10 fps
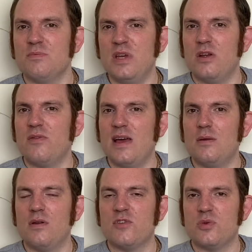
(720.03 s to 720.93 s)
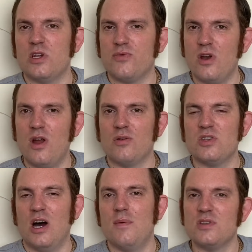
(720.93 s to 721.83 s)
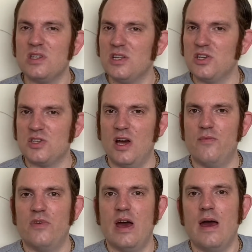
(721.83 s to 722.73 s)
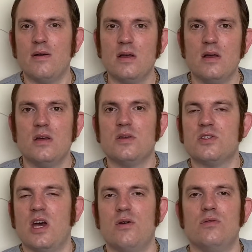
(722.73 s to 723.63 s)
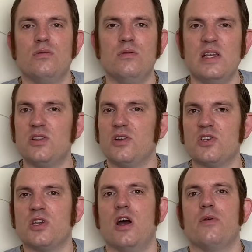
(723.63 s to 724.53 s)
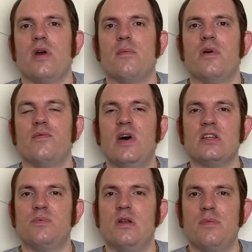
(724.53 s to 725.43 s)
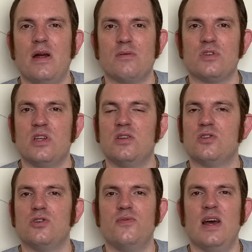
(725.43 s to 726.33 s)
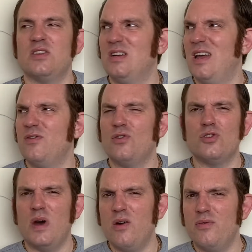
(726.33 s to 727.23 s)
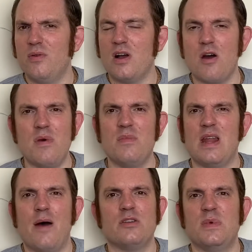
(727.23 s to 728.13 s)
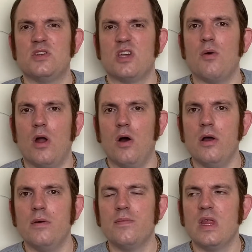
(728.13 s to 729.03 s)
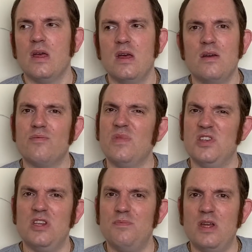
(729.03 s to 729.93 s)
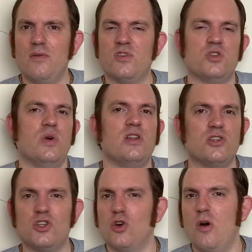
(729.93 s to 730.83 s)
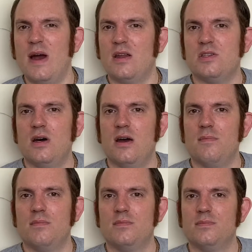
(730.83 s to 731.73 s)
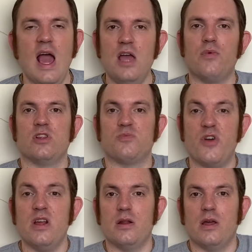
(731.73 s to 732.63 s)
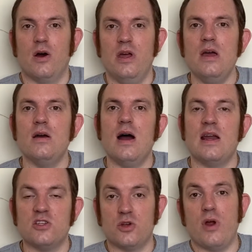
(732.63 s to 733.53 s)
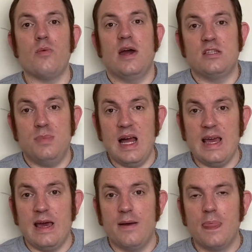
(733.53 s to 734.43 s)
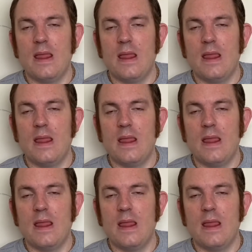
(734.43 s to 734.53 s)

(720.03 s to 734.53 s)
been available on the Switch for a long time, has only just come there. So let's look at Skyrim. That's been around since 2011 or 12. I can't remember now, it's been so long. It's only been on the Switch a short amount of time. It runs brilliantly on it, and it's a great way to play it.